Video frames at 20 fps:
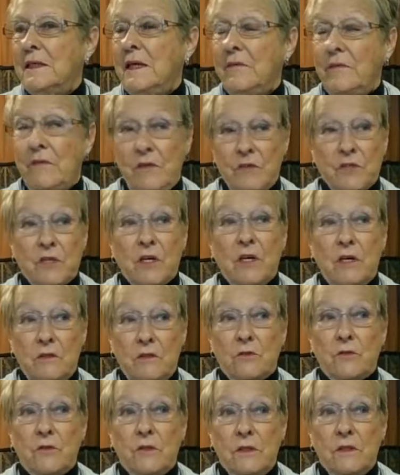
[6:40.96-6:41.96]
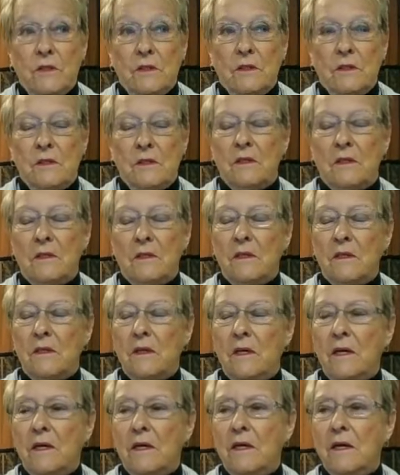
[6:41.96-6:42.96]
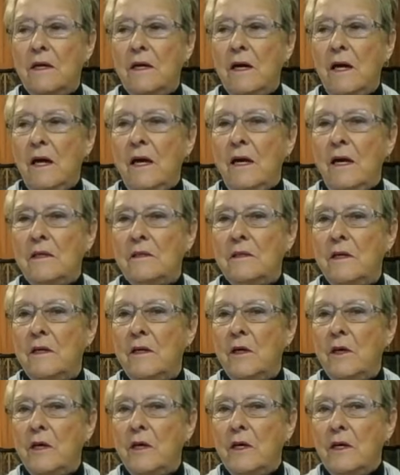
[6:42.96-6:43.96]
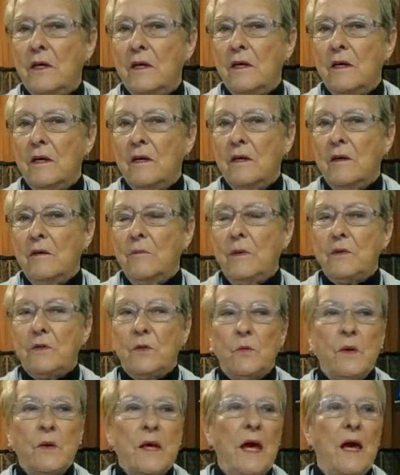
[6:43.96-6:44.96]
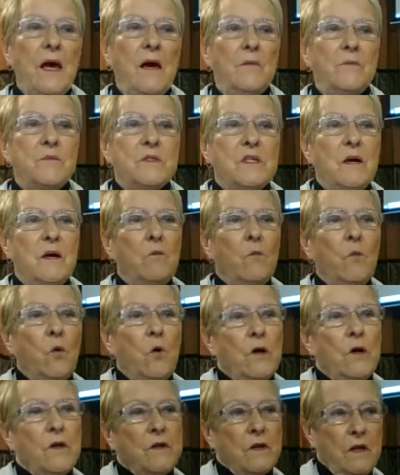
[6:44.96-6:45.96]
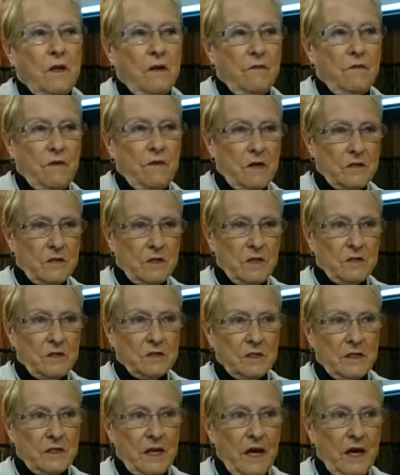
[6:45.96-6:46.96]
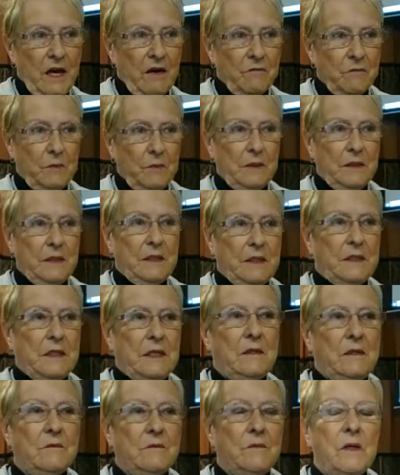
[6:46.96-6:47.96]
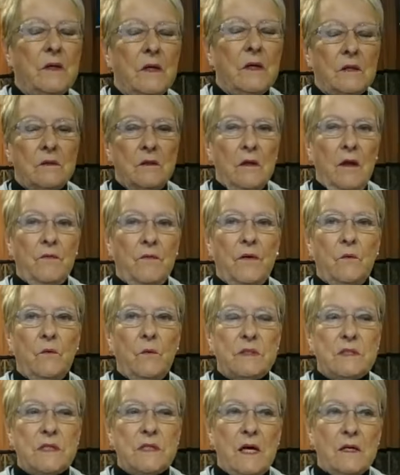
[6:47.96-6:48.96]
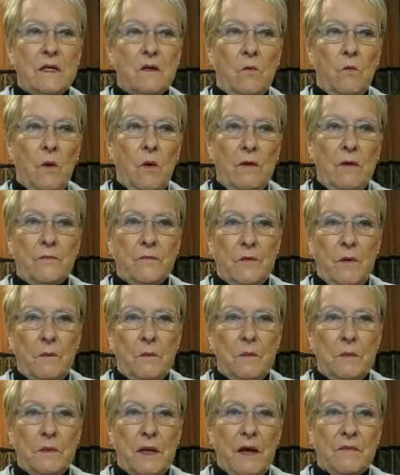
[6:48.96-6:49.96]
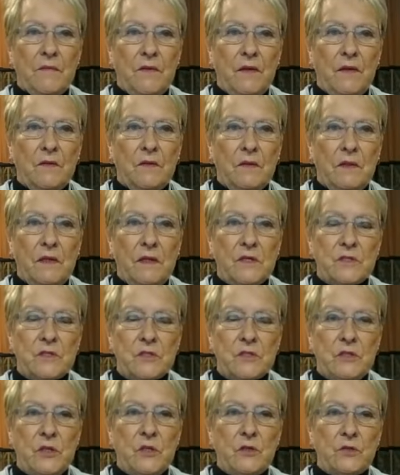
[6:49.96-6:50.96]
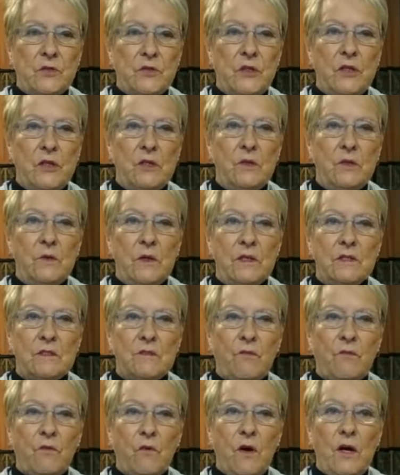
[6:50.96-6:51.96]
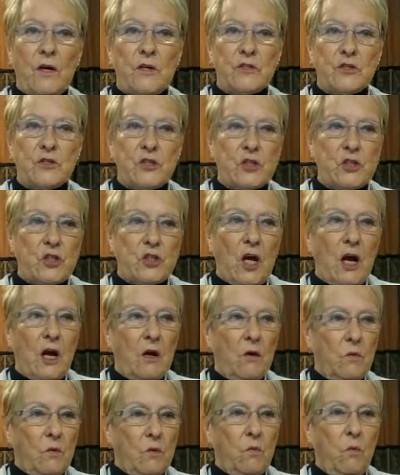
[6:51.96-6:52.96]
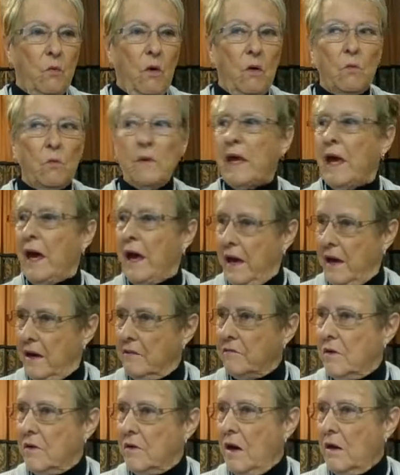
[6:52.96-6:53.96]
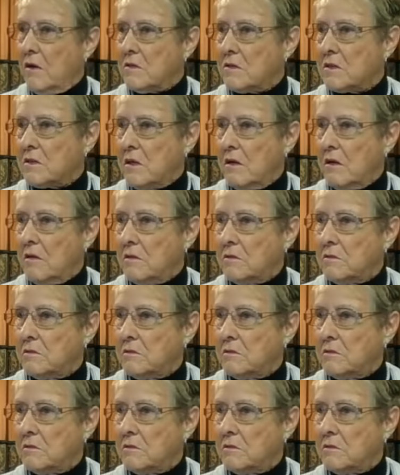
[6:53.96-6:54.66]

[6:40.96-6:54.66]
in this country. And but do we help someone that doesn't have plenty? Not that we take away from, but I think the lesson here too is for us to share with what we have also.